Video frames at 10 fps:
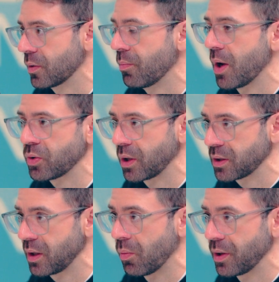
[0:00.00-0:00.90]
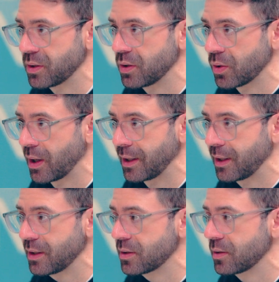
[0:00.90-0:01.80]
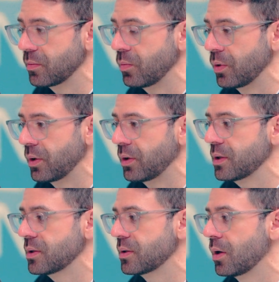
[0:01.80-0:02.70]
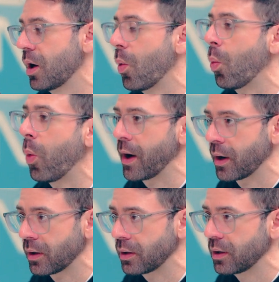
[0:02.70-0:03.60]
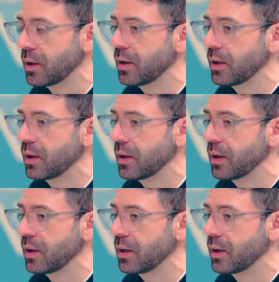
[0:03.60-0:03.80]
or metrics they want to try to hit within this? Where,